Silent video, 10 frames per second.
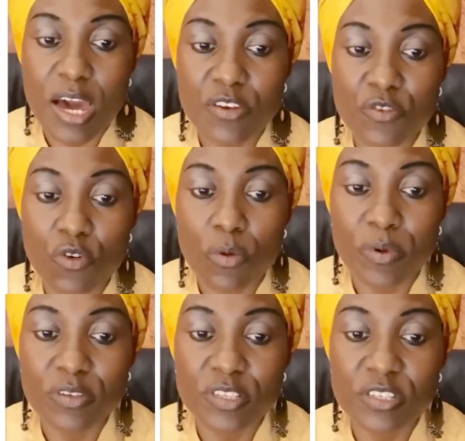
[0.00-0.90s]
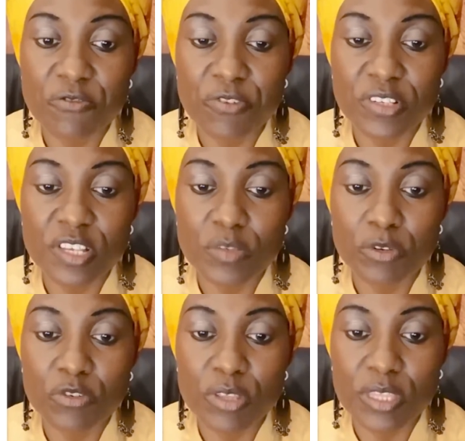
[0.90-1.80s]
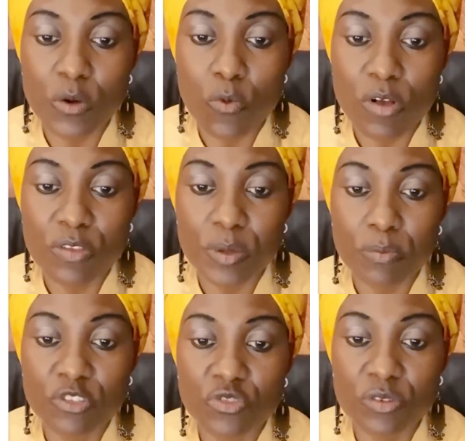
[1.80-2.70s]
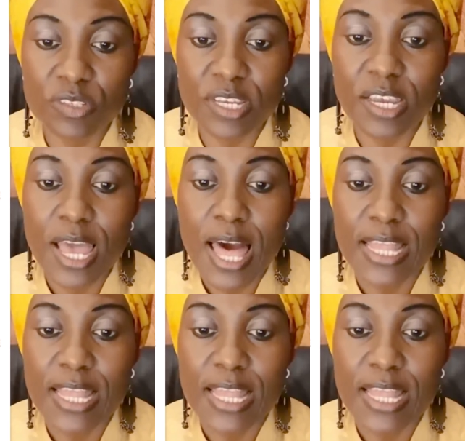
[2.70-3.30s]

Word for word: enormous differences between the wealthy bourgeoisie